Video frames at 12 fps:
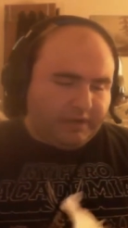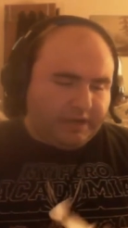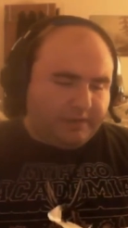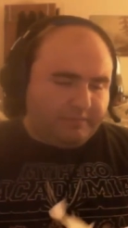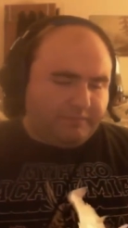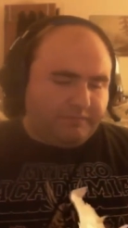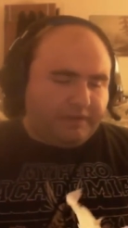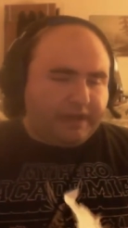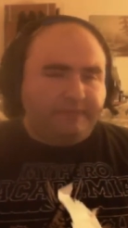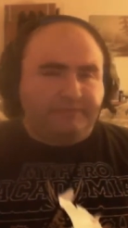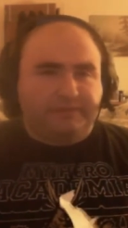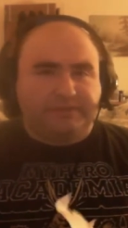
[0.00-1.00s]
Volume
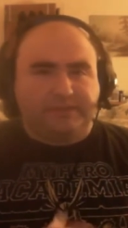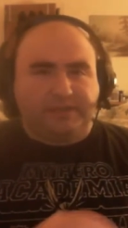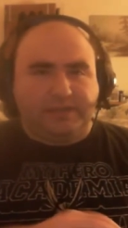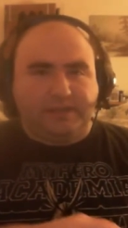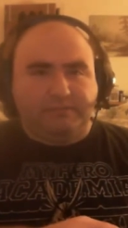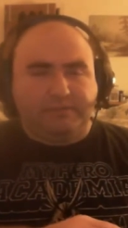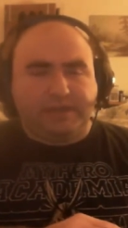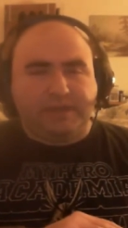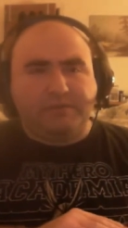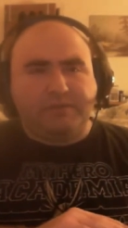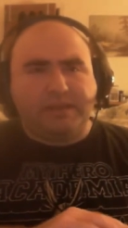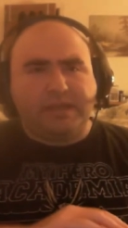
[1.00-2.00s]
5 this time.
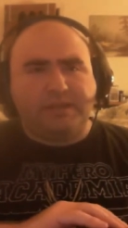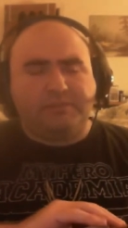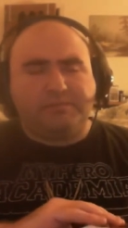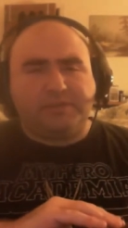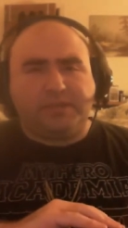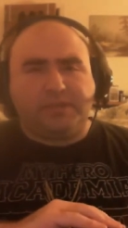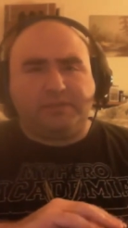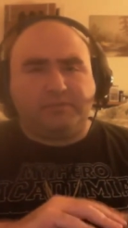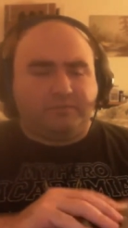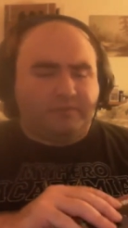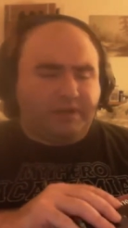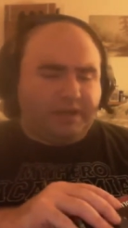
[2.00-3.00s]
I know I had up to, like,
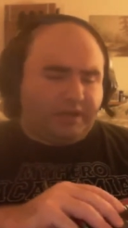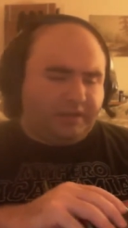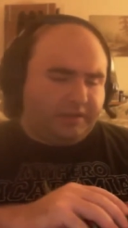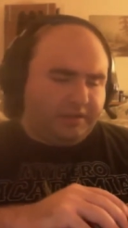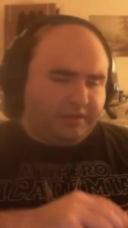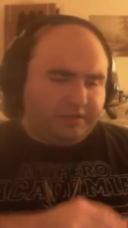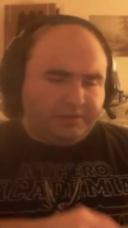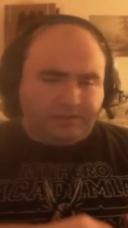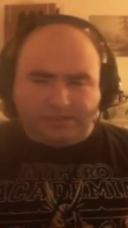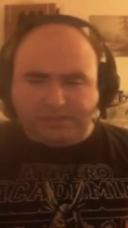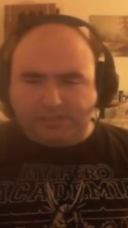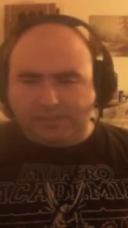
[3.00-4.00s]
3,
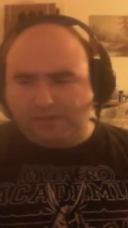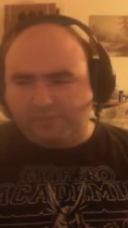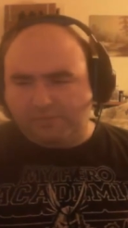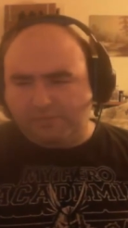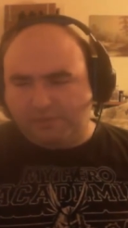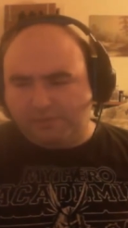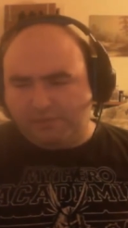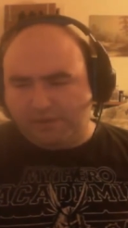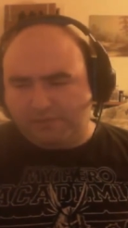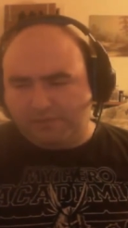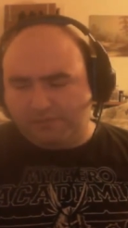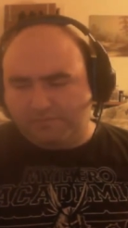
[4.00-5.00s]
so this is definitely, like, what,
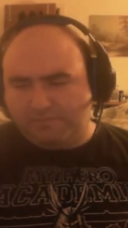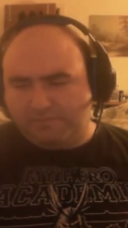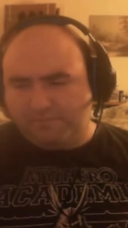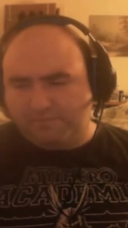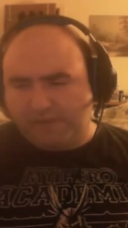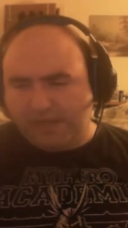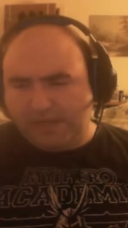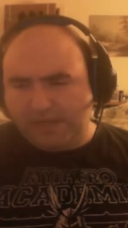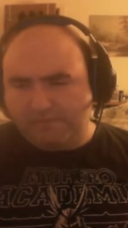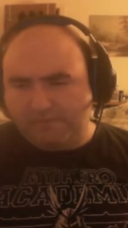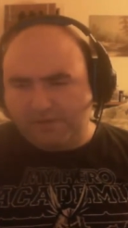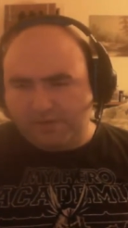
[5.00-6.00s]
up to
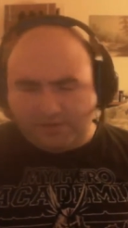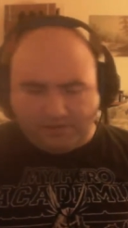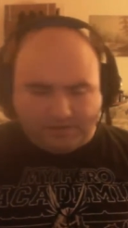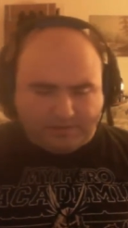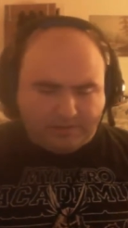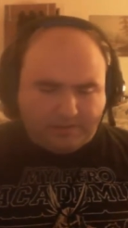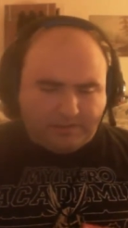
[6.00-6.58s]
5 right here?